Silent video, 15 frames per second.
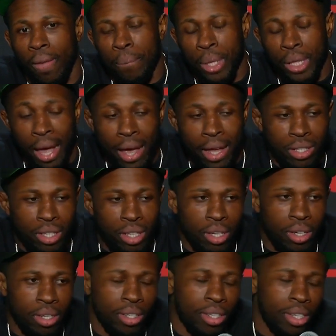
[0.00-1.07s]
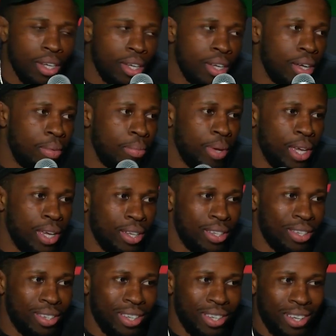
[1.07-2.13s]
Last year? Oh, man.
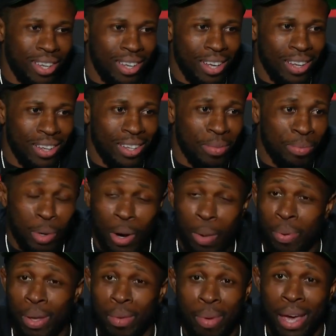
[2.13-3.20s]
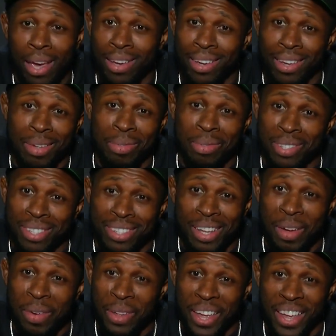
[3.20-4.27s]
Bro, I played mad games. I
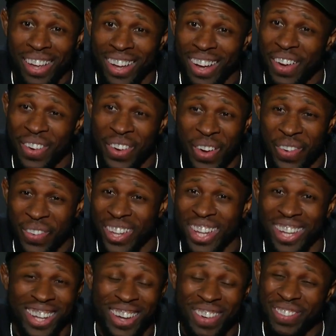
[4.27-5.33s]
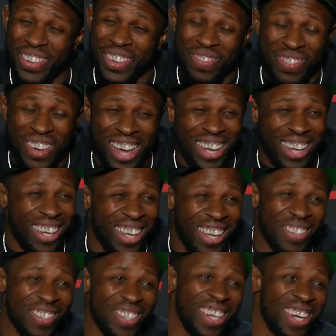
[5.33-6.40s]
played mad
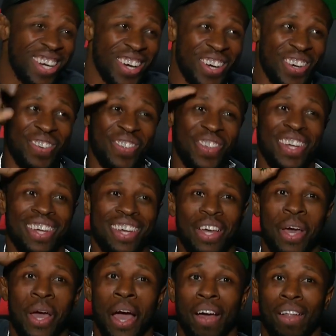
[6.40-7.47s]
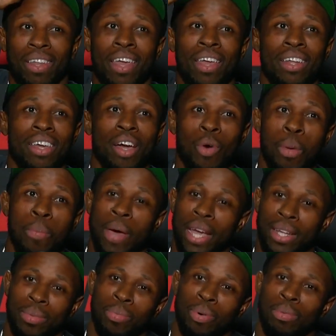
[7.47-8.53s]
games. Lately, I went back
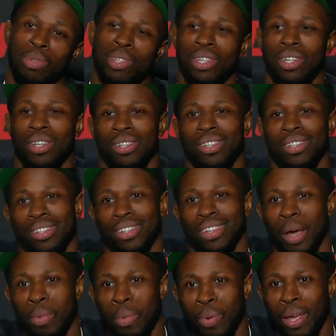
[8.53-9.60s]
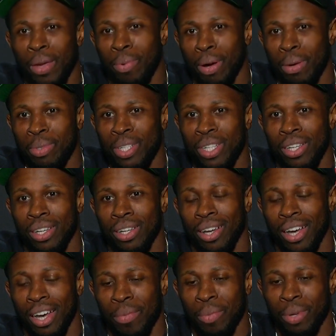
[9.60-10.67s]
to PUBG. I've been playing PUBG.
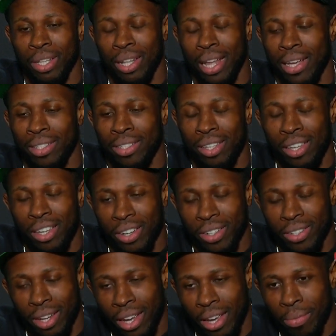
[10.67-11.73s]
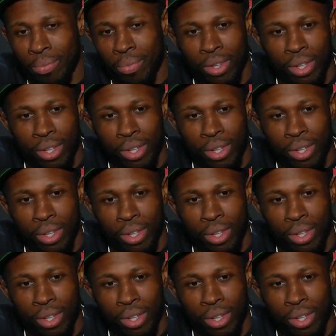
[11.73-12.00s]
But last year, damn.